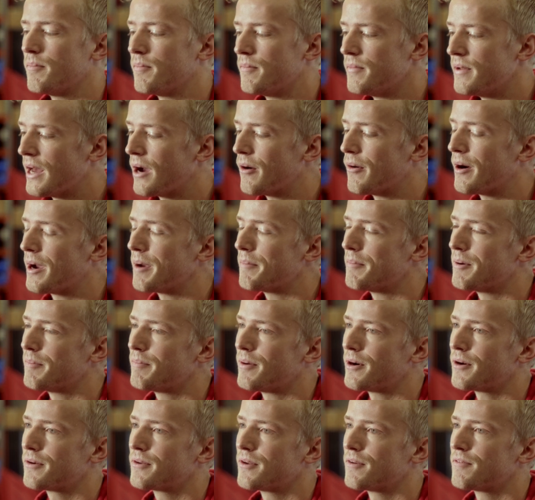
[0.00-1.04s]
now I'm a
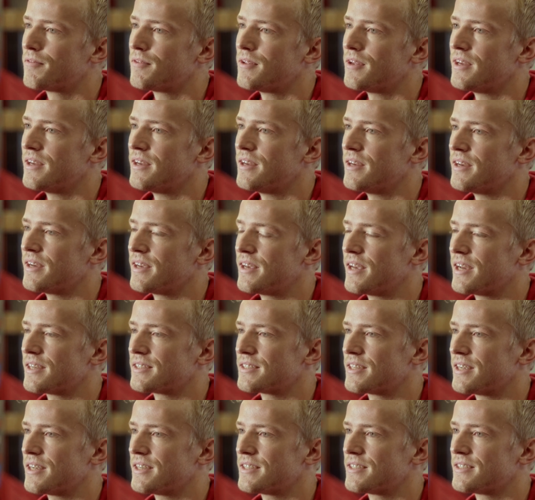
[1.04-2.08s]
part of the
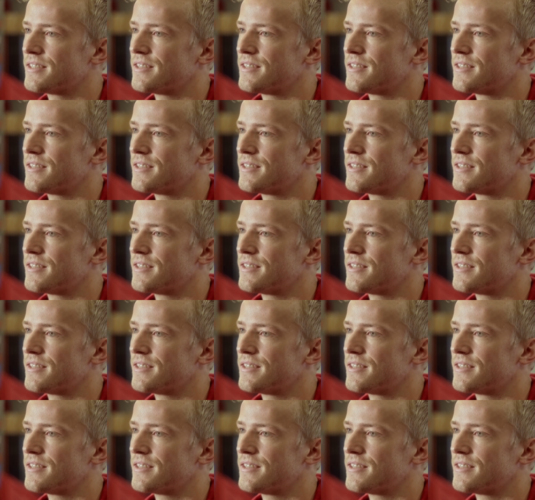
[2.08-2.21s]
GASGAS